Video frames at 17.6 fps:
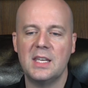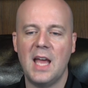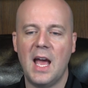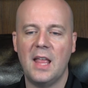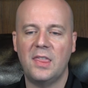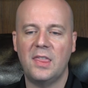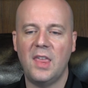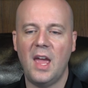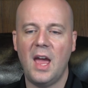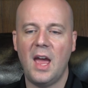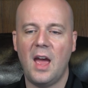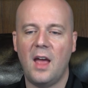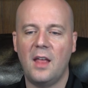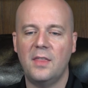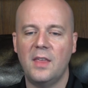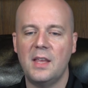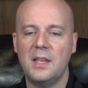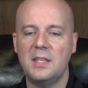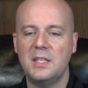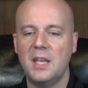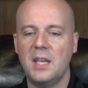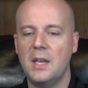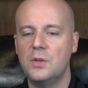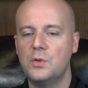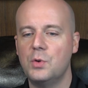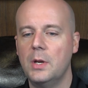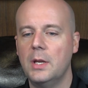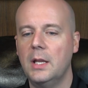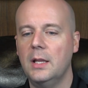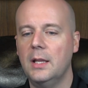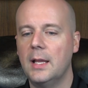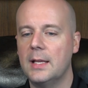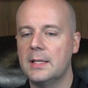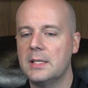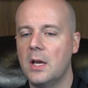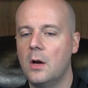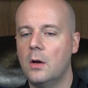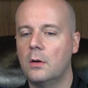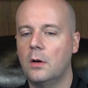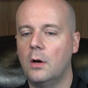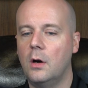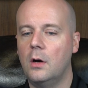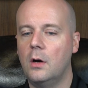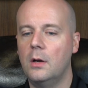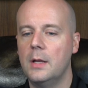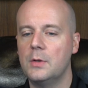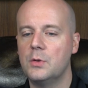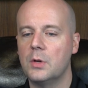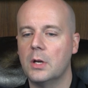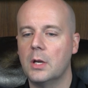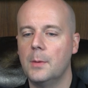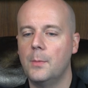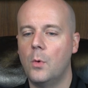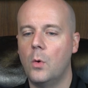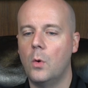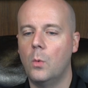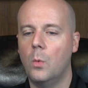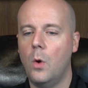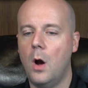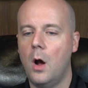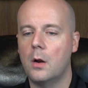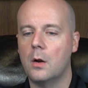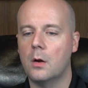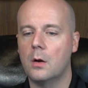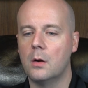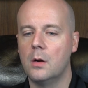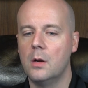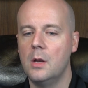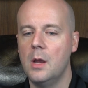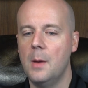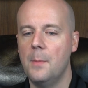Not That, they say drinking less alcohol and drinking more water.